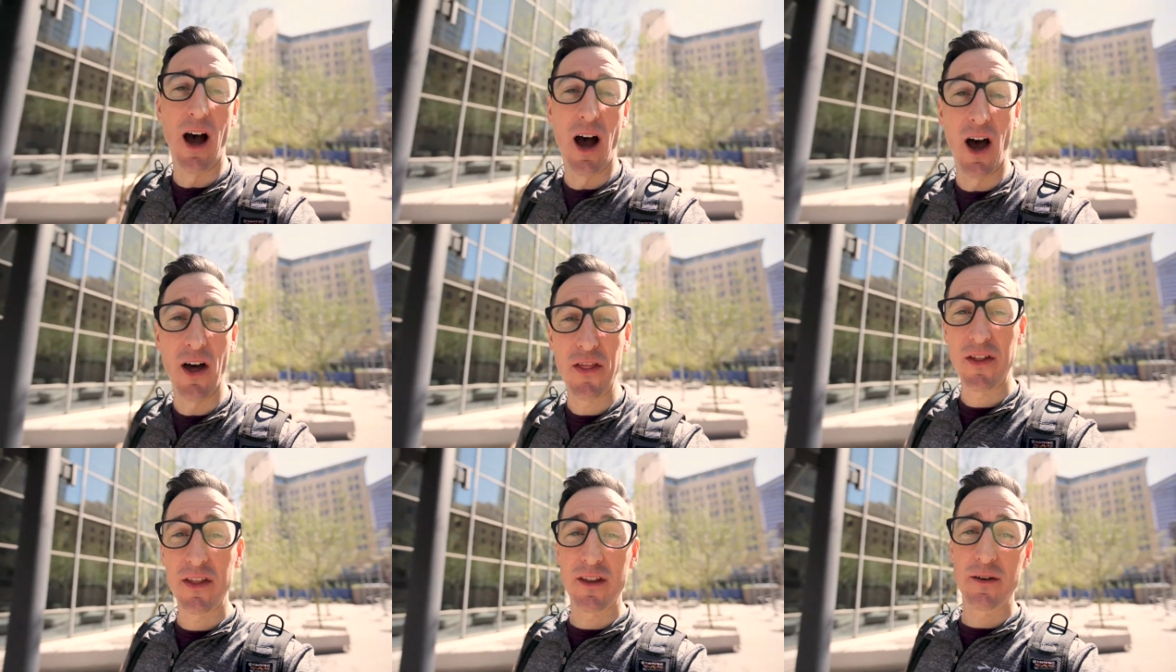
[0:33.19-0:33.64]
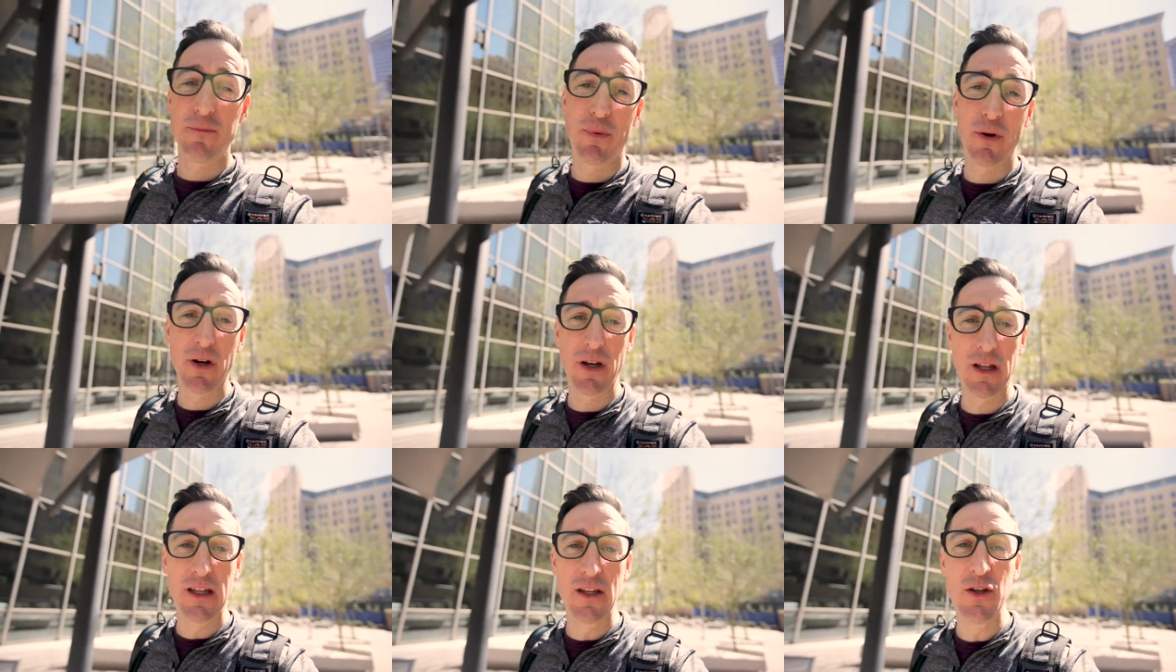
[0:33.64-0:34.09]
Other than
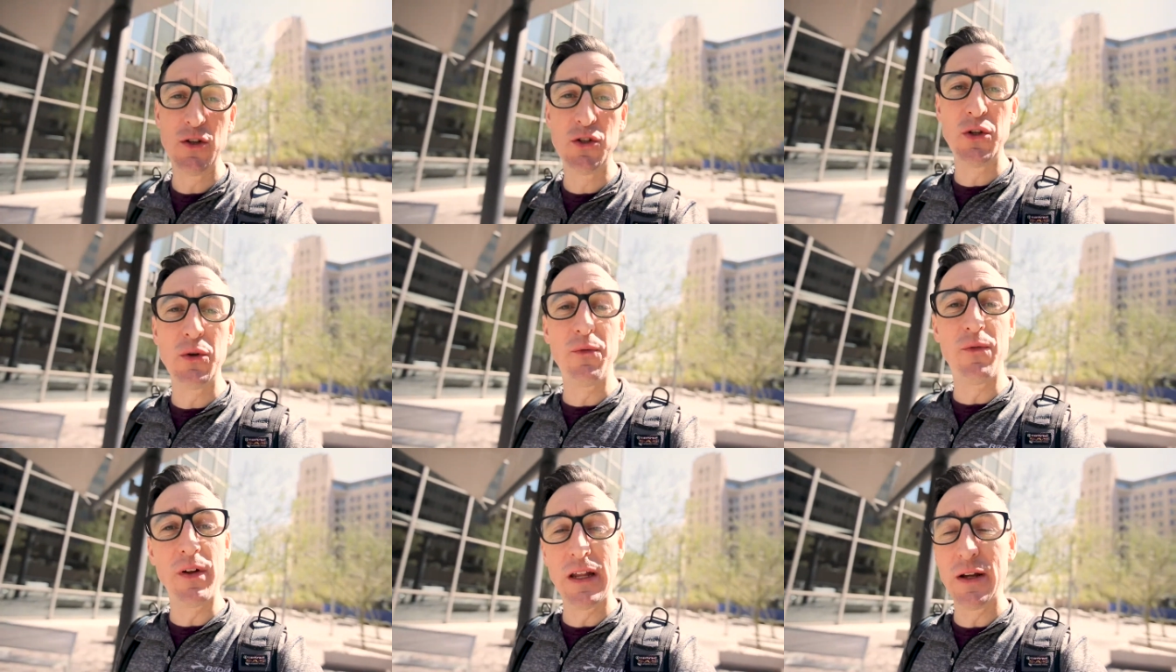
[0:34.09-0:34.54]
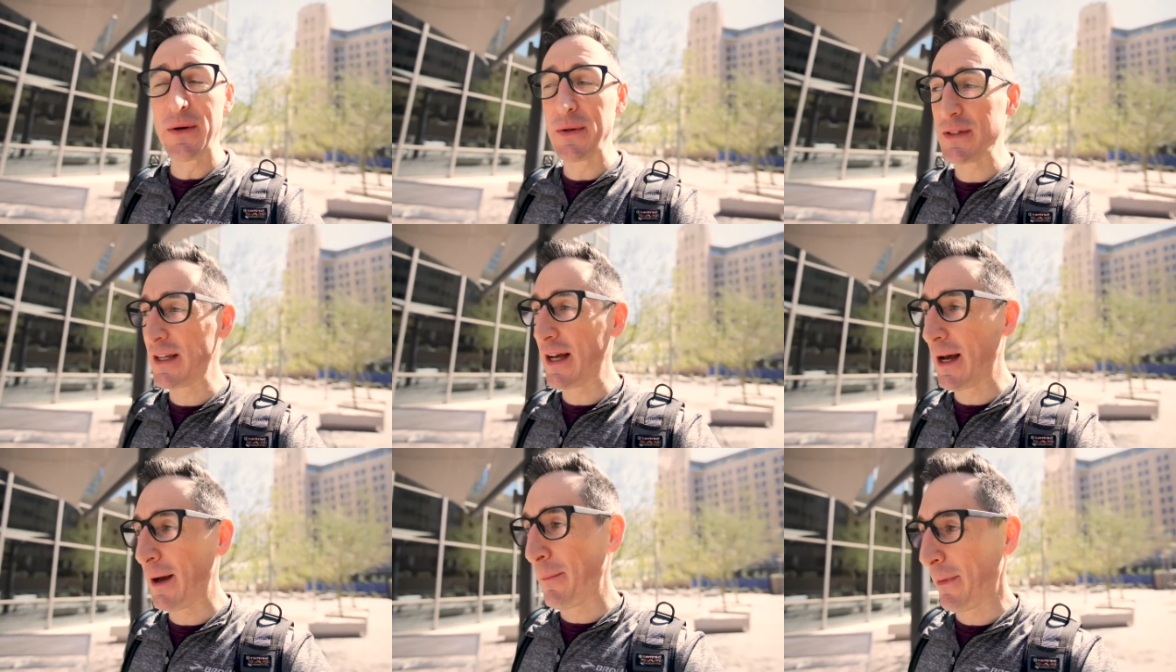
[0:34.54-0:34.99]
putting YouTube
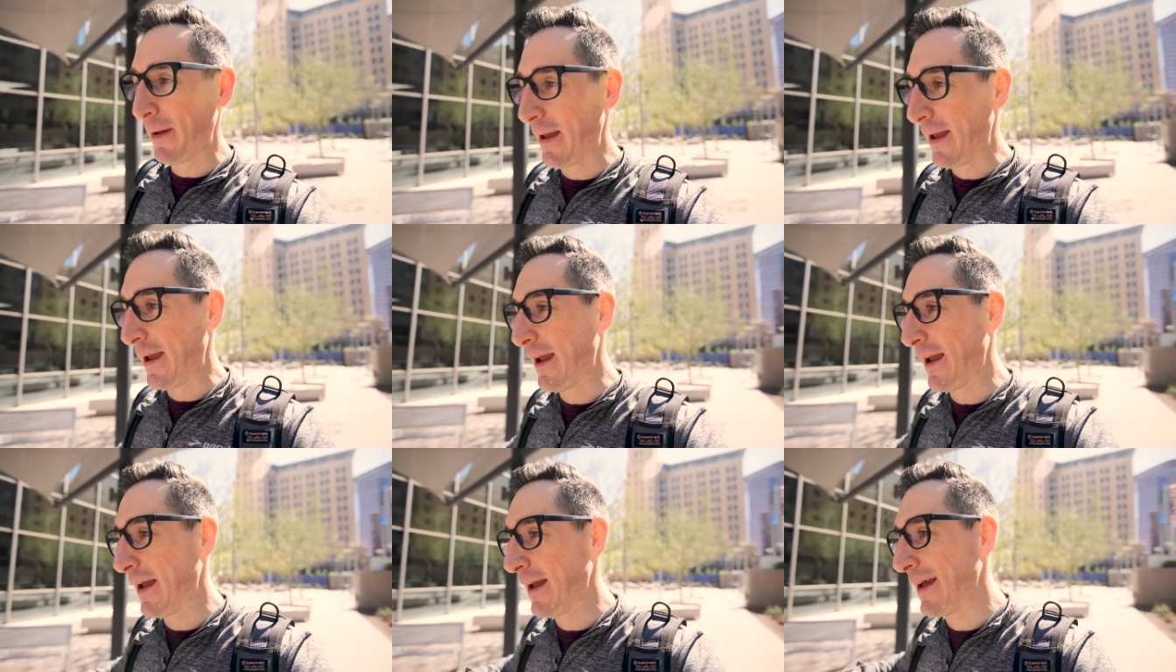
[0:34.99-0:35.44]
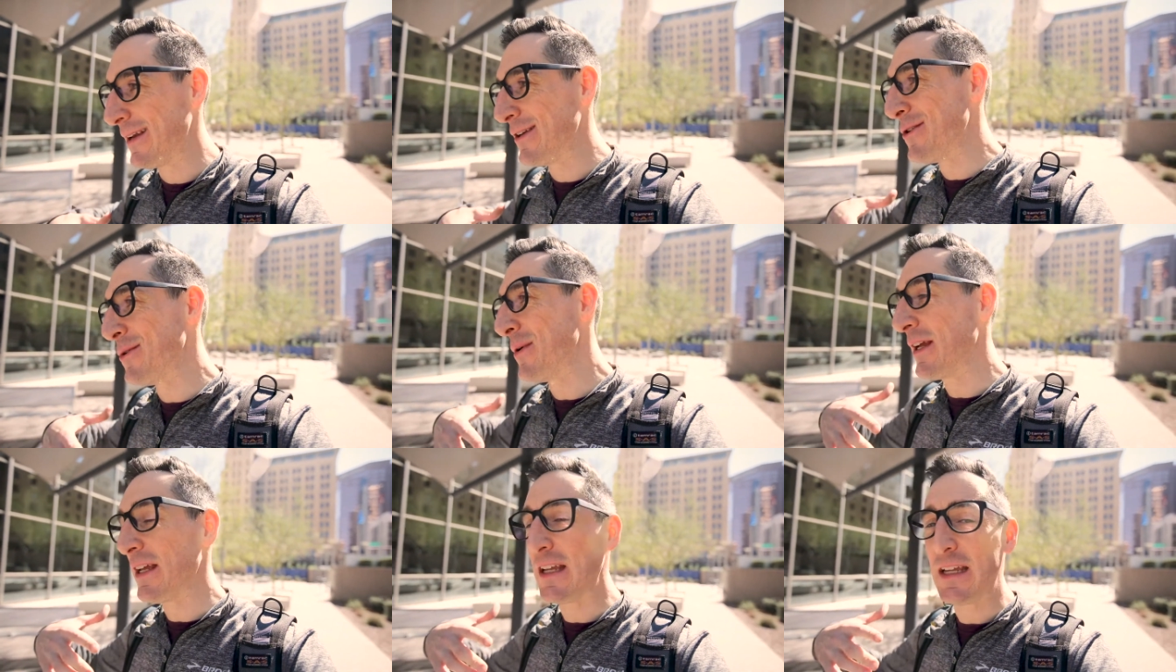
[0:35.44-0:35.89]
videos up and
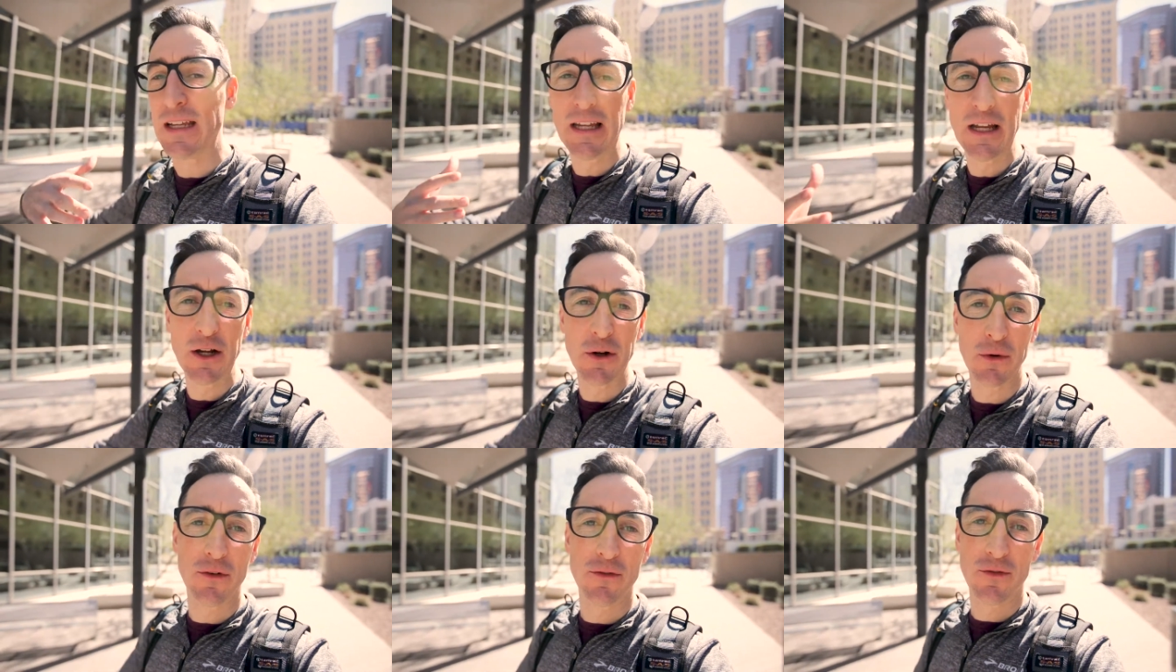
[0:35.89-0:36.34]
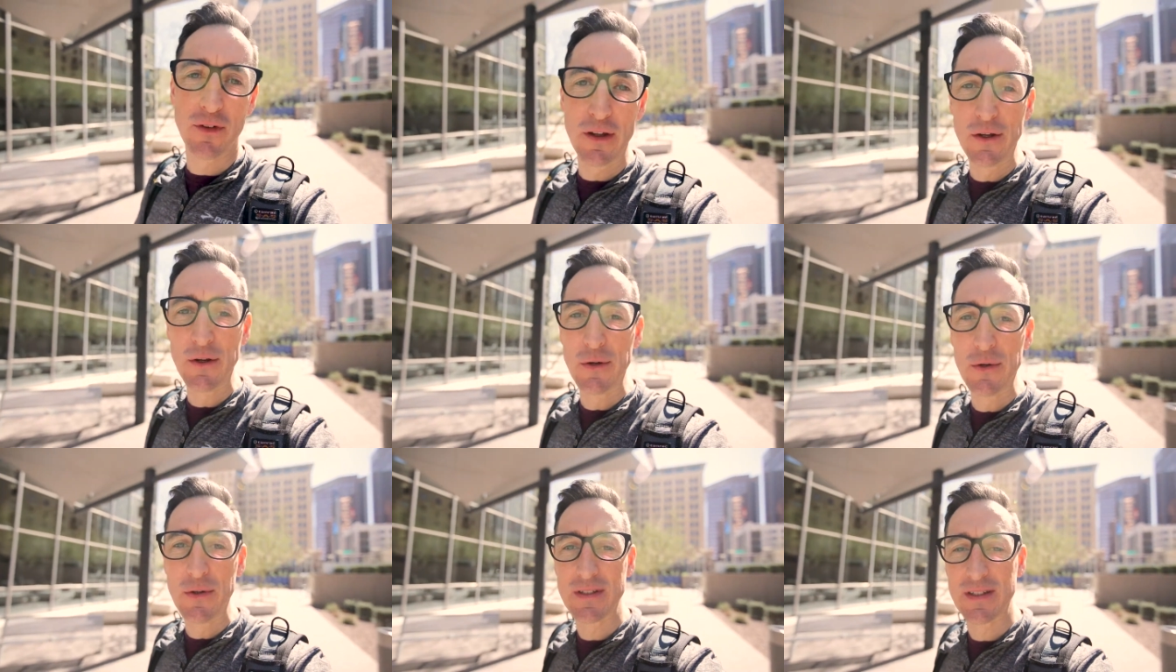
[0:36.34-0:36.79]
doing gear
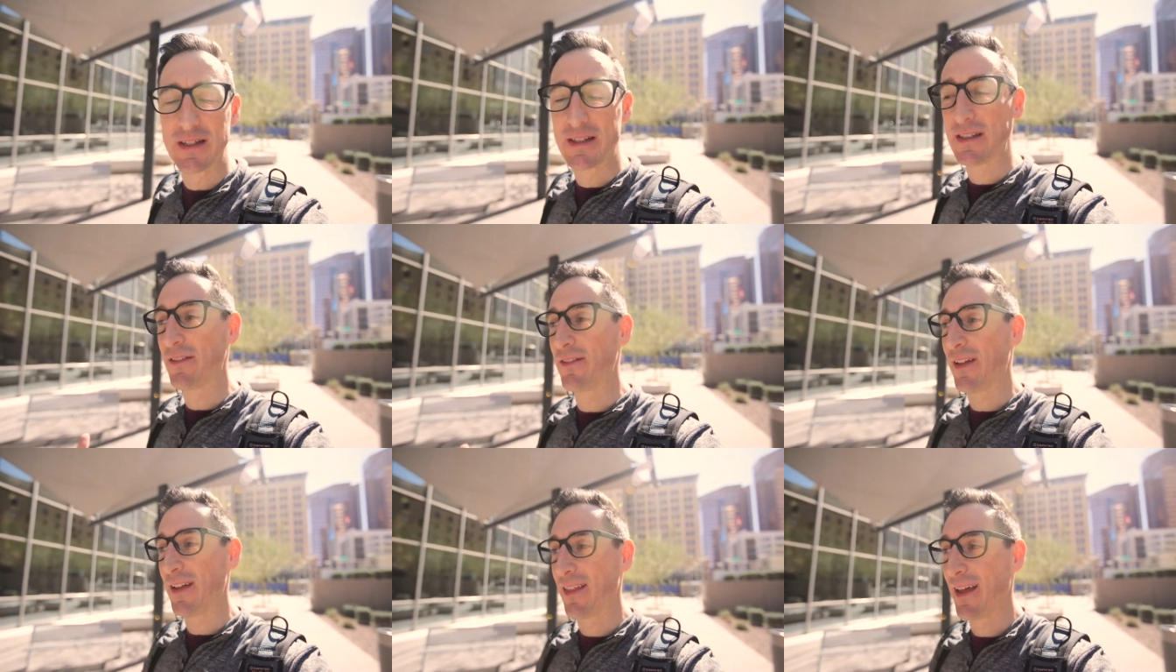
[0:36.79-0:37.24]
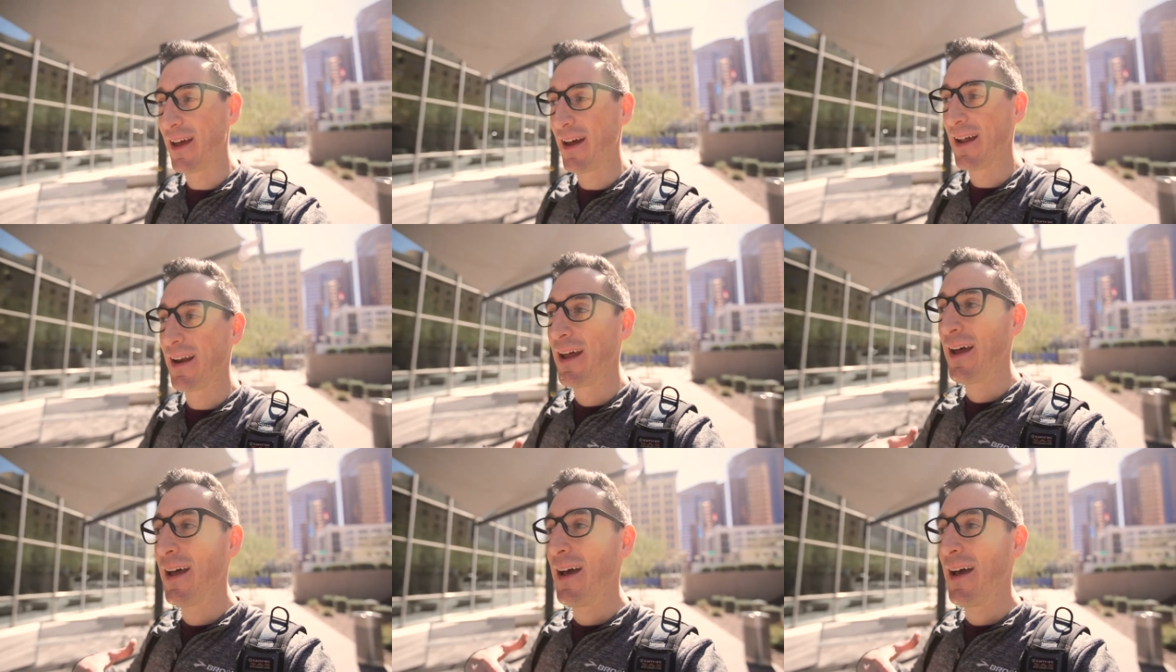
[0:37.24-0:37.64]
reviews and stuff like that,